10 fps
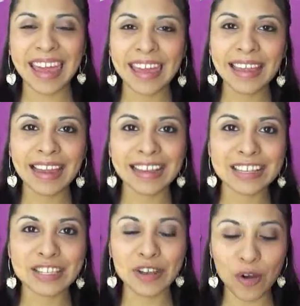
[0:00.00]
Hey
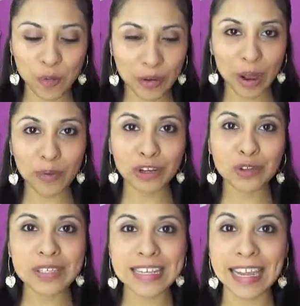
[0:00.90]
guys, so what I want to
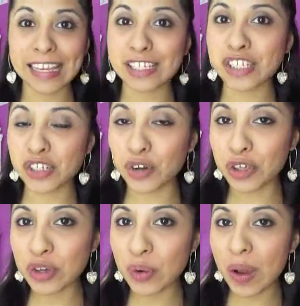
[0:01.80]
do today is show
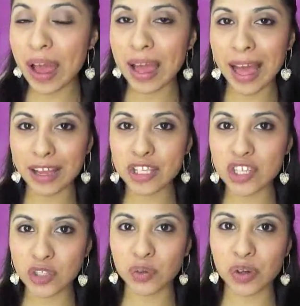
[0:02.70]
you how
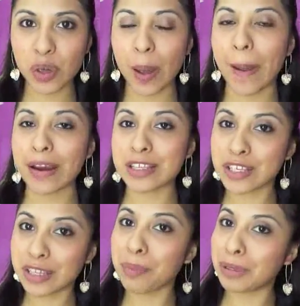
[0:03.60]
to do your
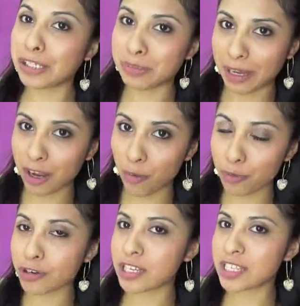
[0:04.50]
to the beach makeup
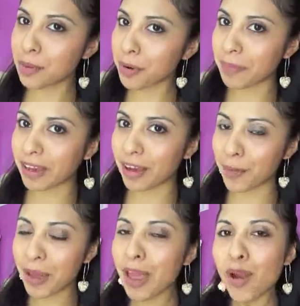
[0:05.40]
or summer
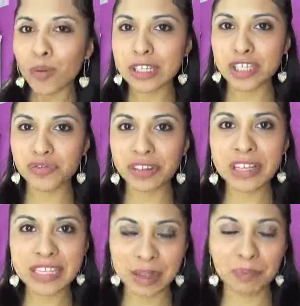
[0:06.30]
makeup, which is
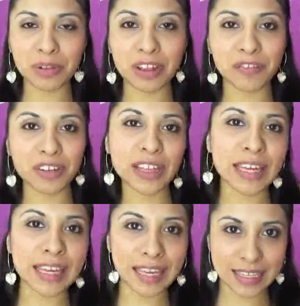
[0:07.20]
really simple and
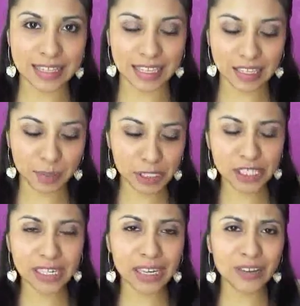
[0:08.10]
really easy,
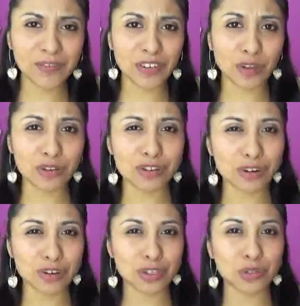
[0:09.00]
especially for those
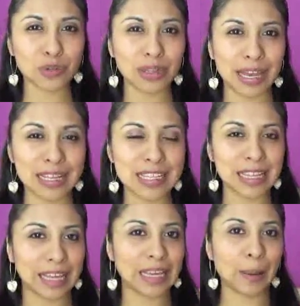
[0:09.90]
girls who like
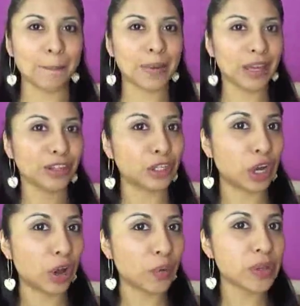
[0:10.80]
to be on the
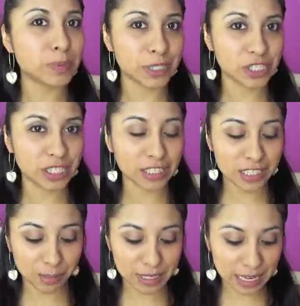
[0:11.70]
go, especially in the
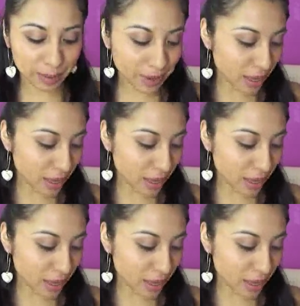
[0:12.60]
summertime.